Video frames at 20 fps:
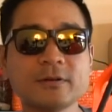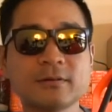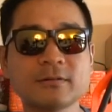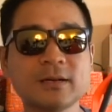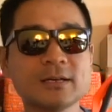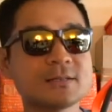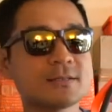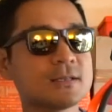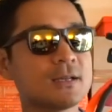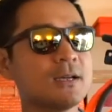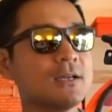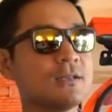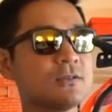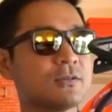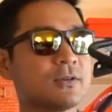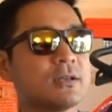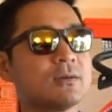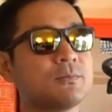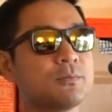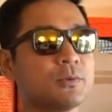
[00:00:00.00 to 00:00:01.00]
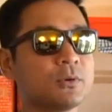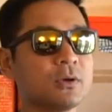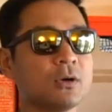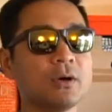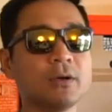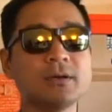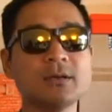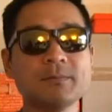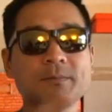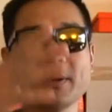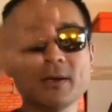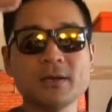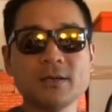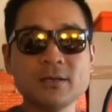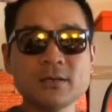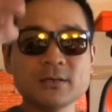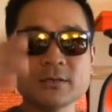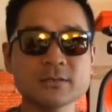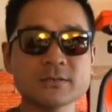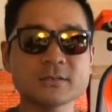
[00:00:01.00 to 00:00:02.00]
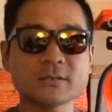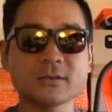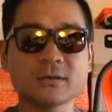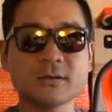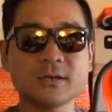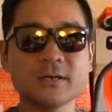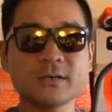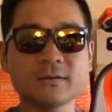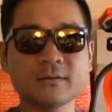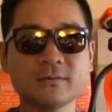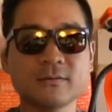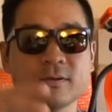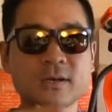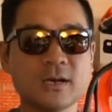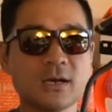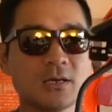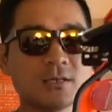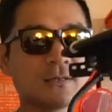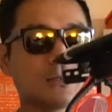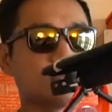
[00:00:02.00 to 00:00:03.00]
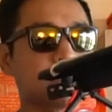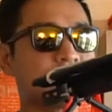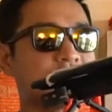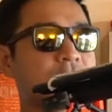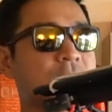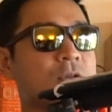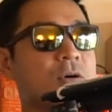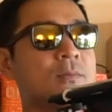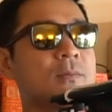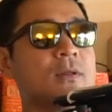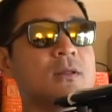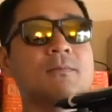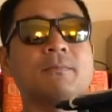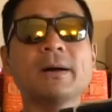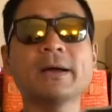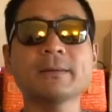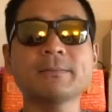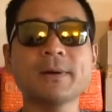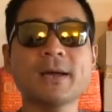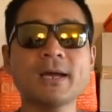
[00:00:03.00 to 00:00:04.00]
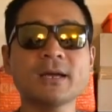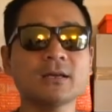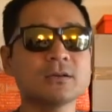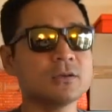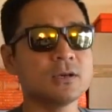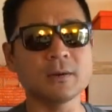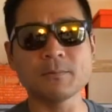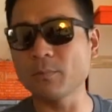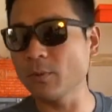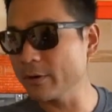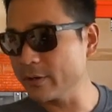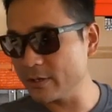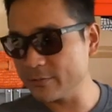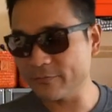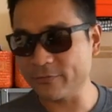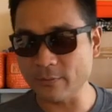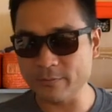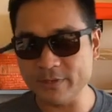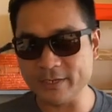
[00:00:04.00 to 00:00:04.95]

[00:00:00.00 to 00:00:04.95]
the right side, you can put on the panniers. Alright, it's just a normal bike bag. I bought it from